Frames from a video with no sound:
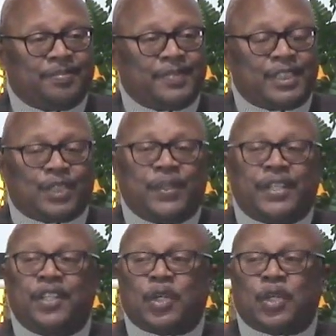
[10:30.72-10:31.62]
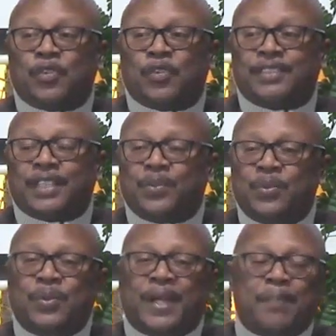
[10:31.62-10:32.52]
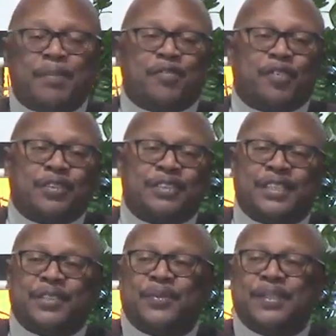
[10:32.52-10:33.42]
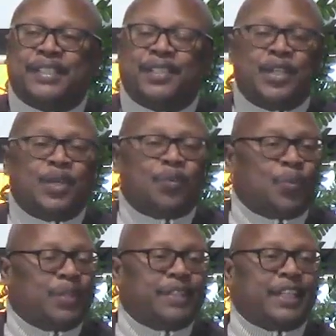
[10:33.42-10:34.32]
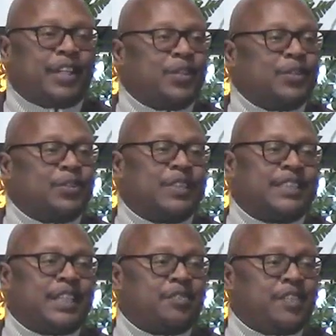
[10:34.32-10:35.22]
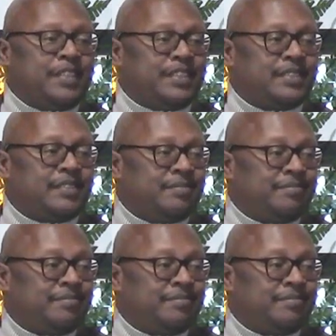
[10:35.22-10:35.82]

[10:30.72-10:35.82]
So we can look over and say, ooh, happy first day of the week. We're one day closer to salvation.